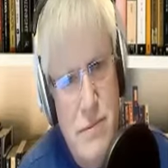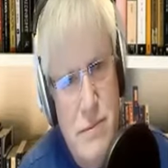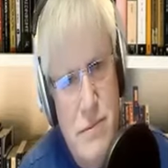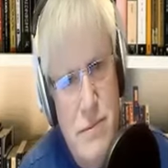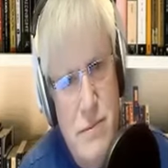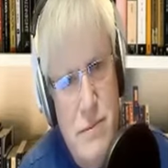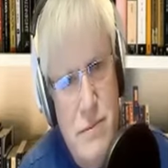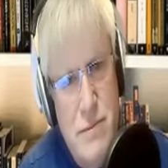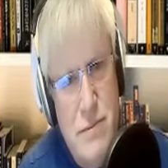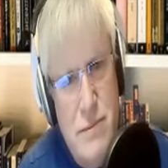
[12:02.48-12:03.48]

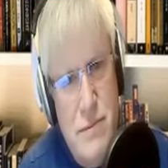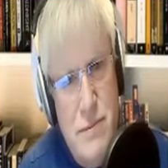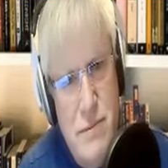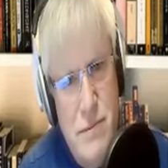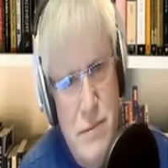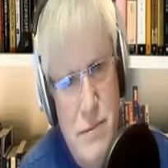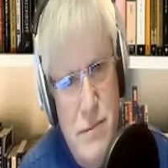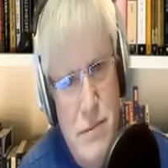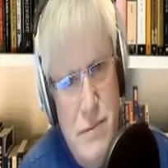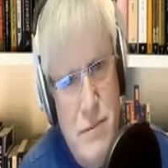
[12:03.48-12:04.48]

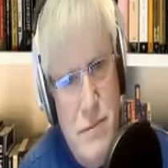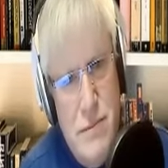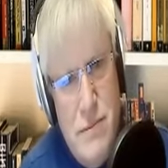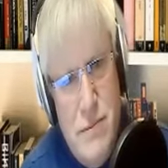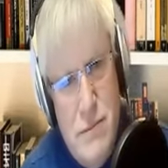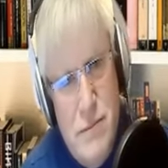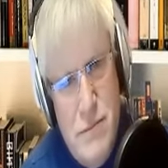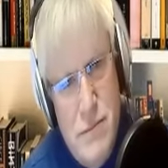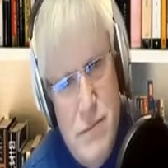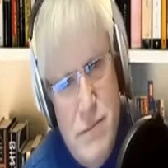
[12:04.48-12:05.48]

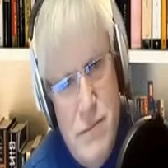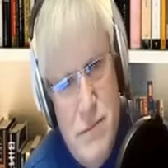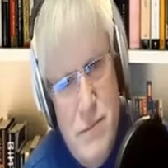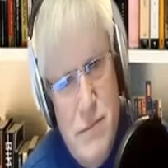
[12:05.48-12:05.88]
(silent)